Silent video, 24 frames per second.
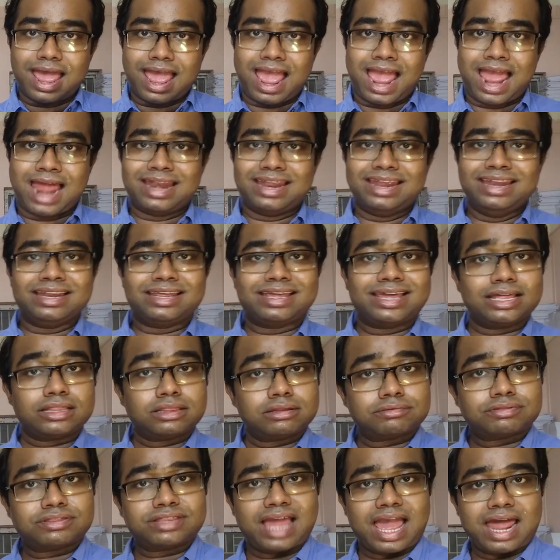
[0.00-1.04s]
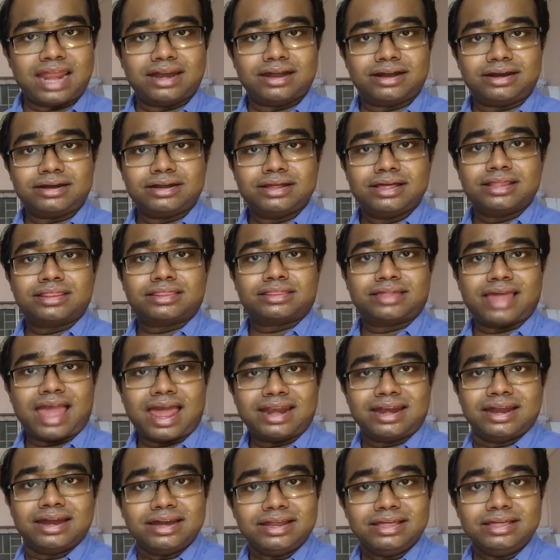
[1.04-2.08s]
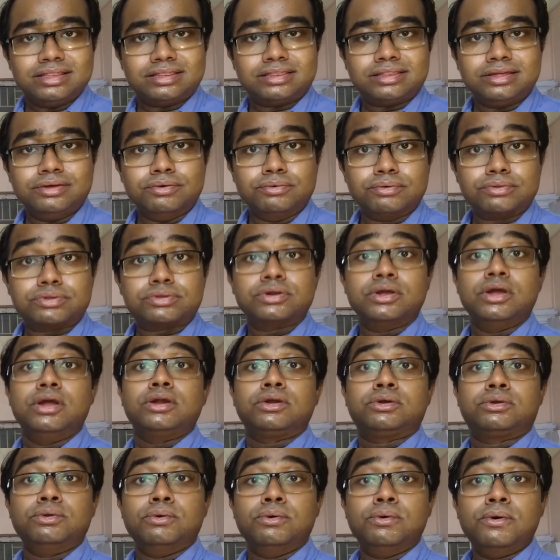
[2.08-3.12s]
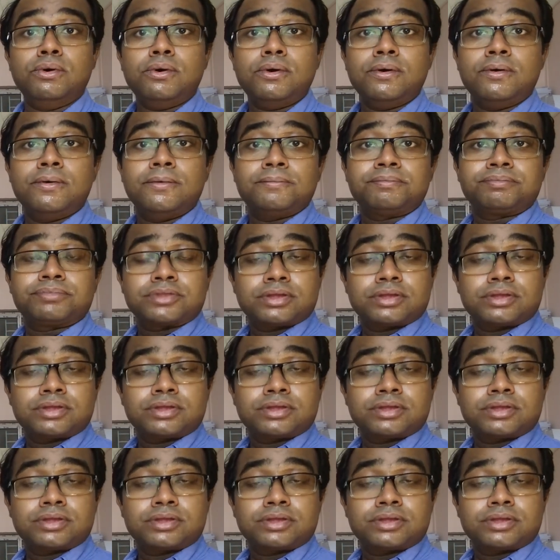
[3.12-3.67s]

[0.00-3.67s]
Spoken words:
And in case of scanner, scanner is used to